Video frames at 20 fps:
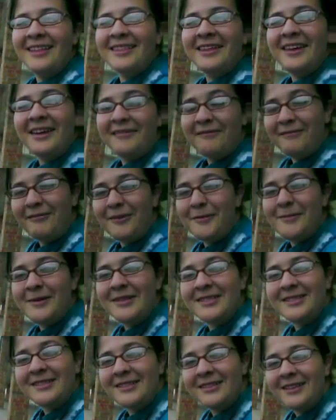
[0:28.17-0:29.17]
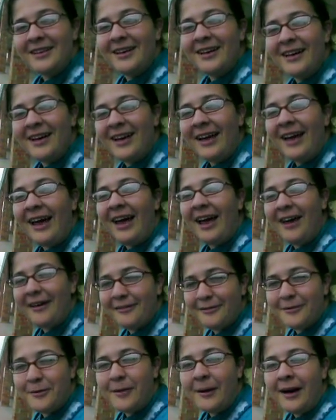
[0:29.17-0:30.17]
The infamous ass
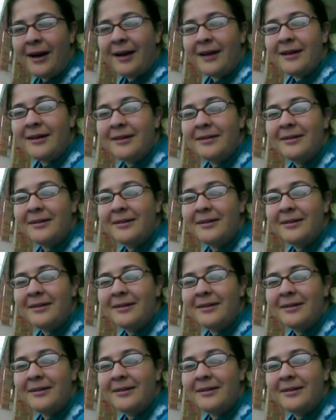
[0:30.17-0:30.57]
quack